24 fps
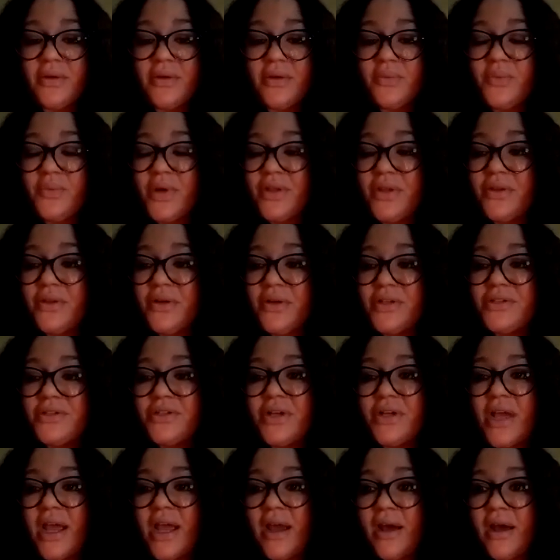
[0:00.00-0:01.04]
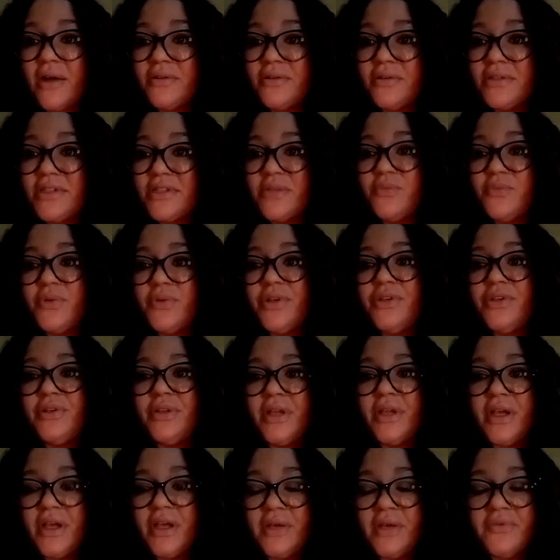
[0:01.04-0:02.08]
whether it's your house, someone you
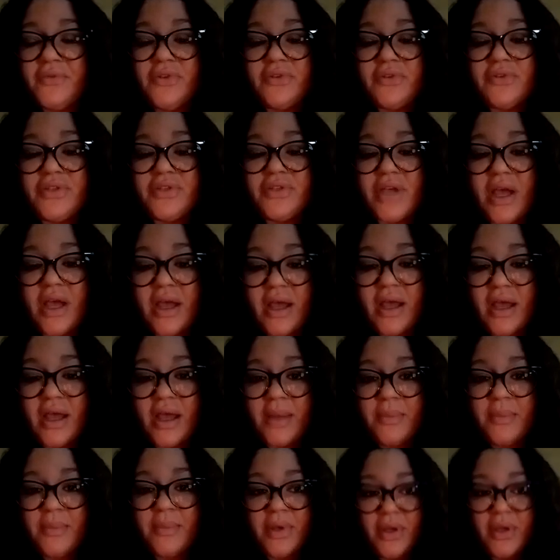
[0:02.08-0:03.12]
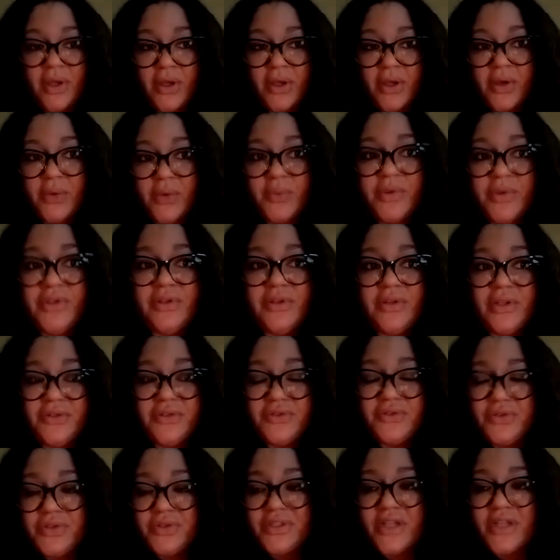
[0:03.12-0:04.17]
love, your job, when you
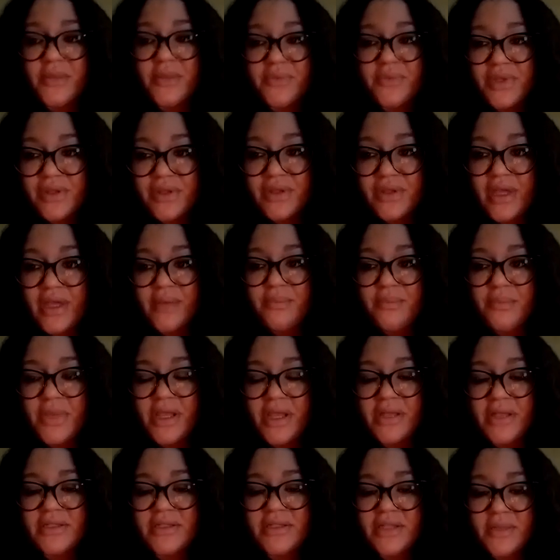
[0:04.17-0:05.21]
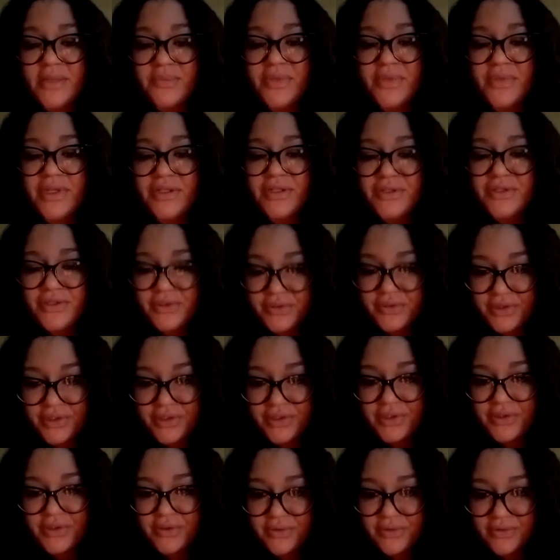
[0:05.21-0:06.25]
lose something that means something to
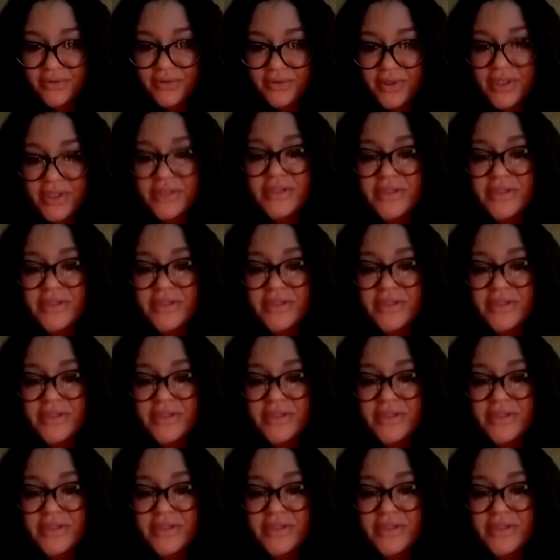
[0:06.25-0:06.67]
you, it's